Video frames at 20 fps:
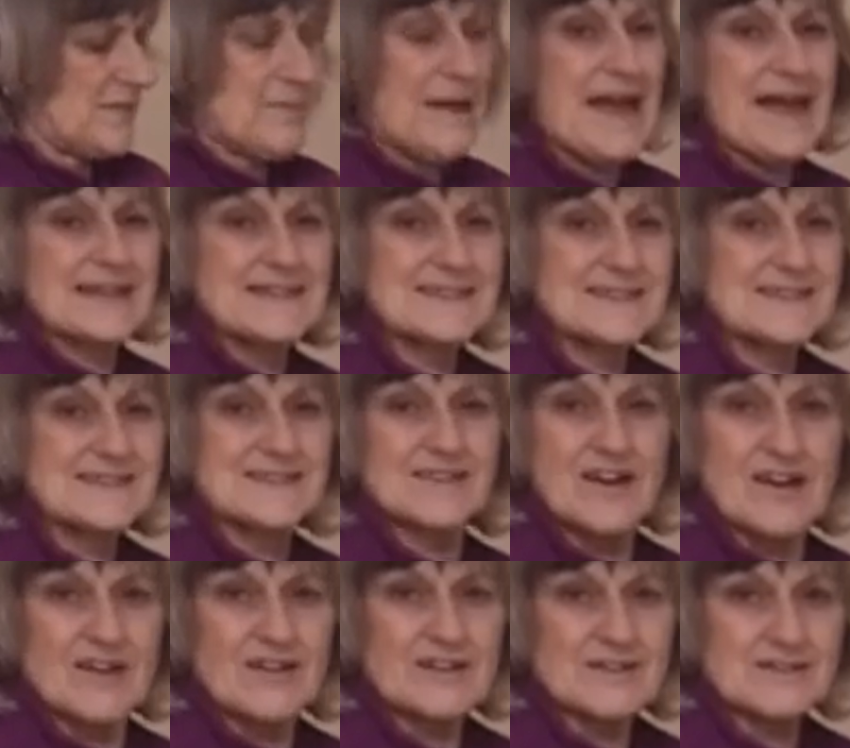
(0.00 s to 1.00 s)
pattern
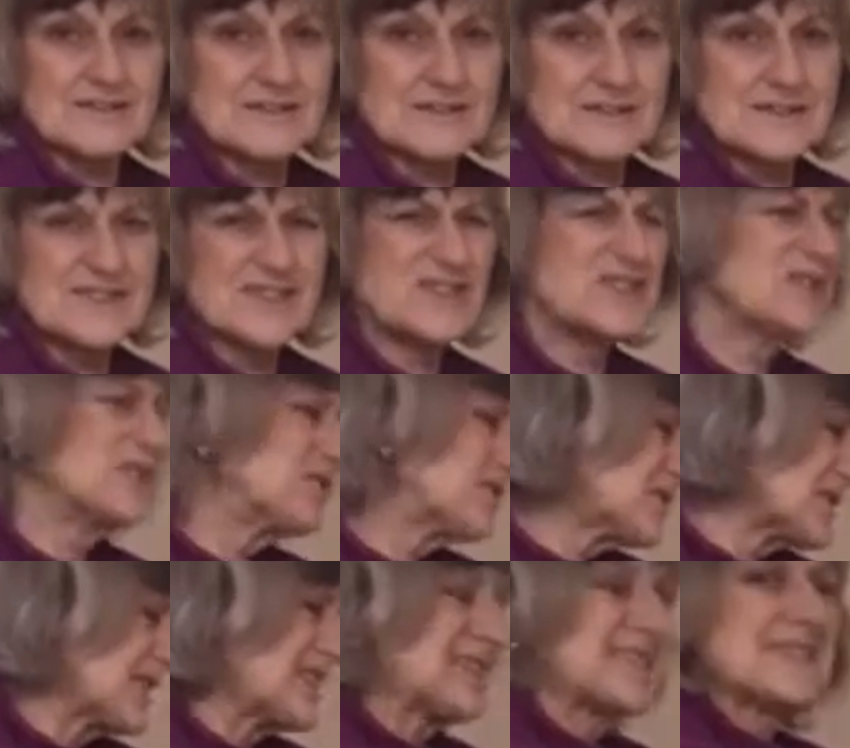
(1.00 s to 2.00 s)
starts. It's
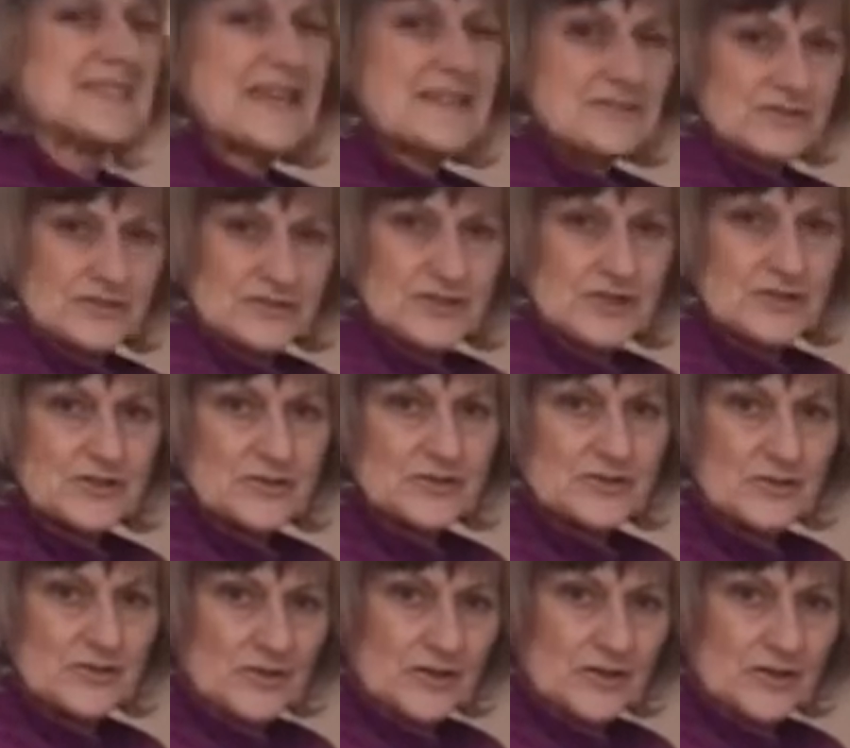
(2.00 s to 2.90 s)
usually central